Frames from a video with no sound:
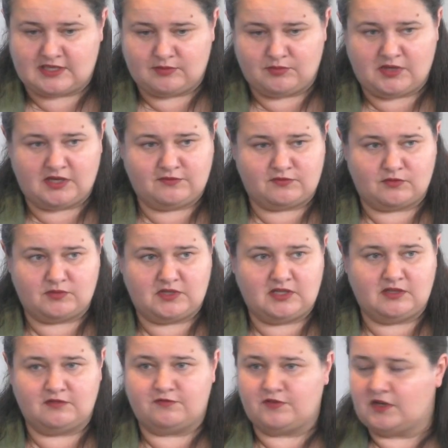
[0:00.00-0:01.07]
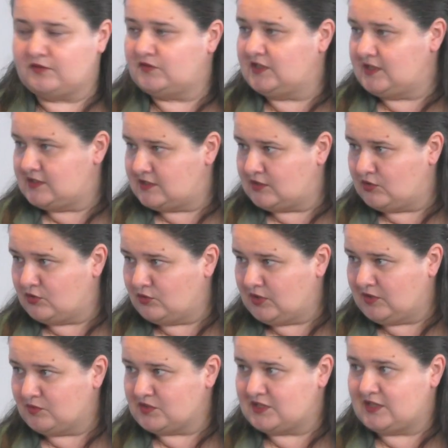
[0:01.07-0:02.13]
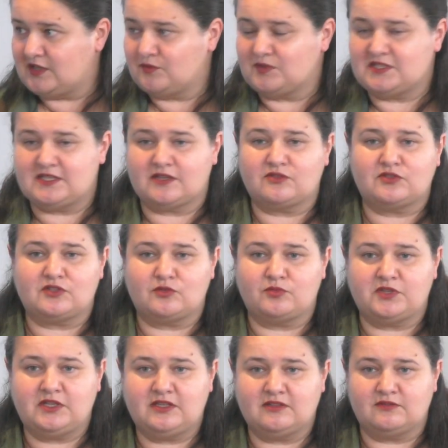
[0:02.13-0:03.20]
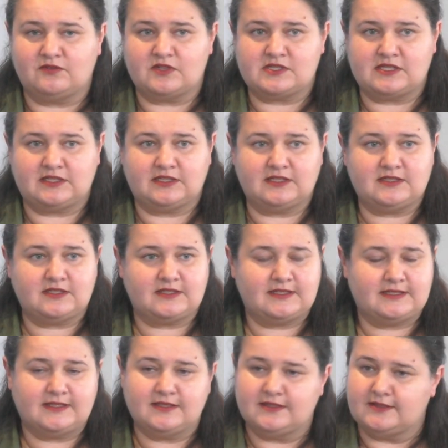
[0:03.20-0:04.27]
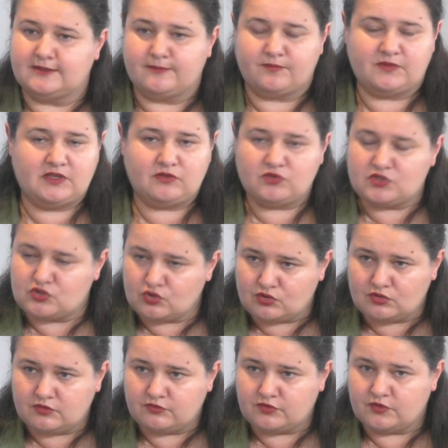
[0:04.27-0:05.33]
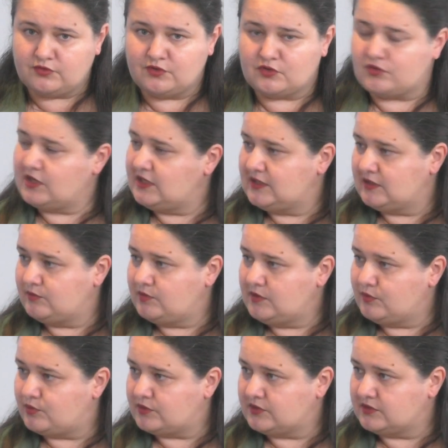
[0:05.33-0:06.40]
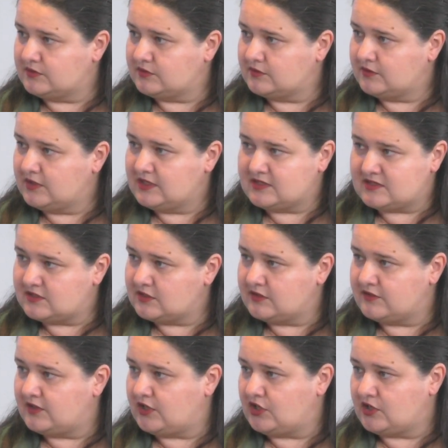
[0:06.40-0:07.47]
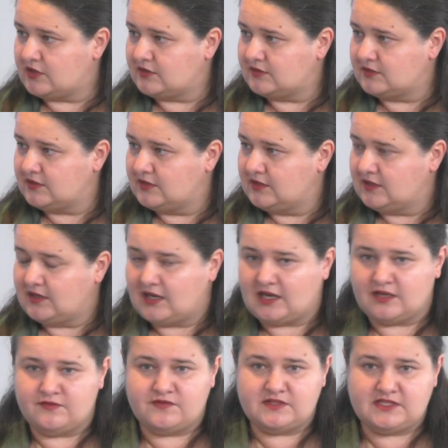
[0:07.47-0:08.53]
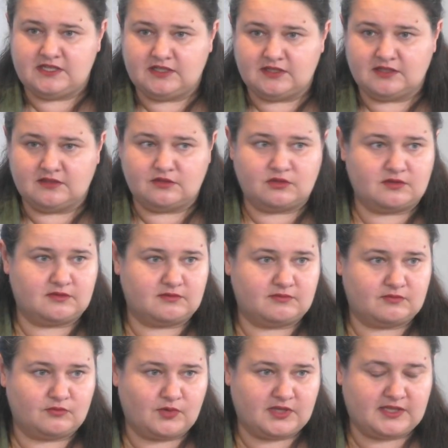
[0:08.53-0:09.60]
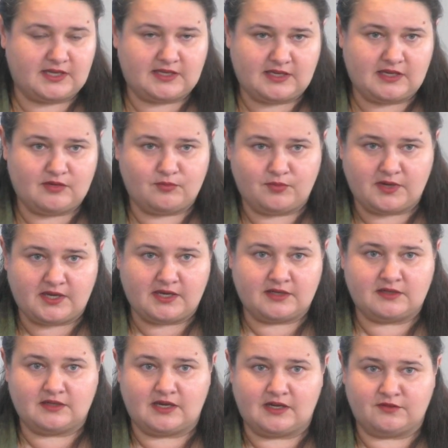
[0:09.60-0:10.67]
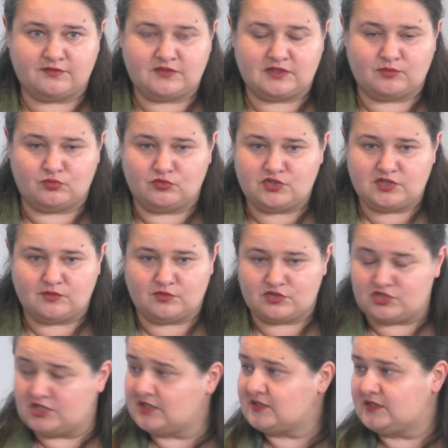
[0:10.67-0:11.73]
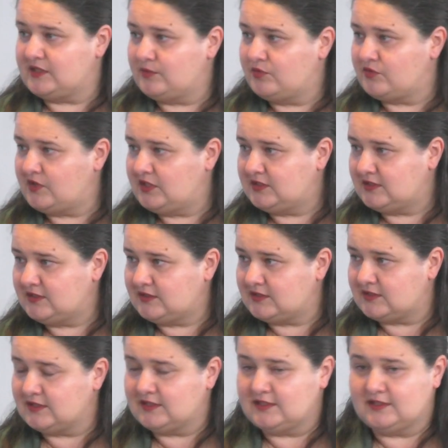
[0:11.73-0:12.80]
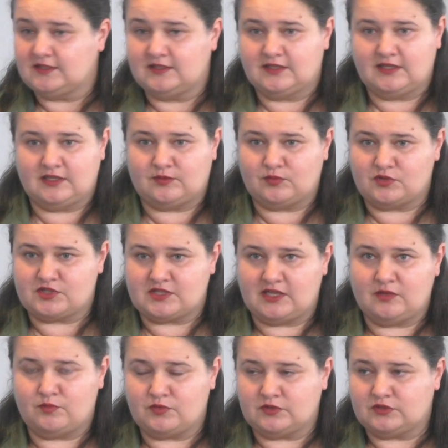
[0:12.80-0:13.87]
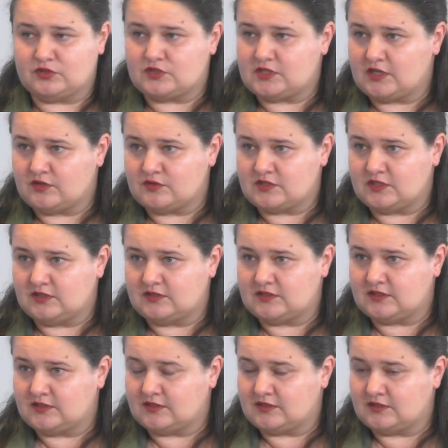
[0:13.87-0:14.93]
came back from Kiev five days ago, I was there when Secretary Blinken visited, the resolve of Ukrainian people is still there. I've seen it when I came back after Bucha was just liberated. It was April 2022.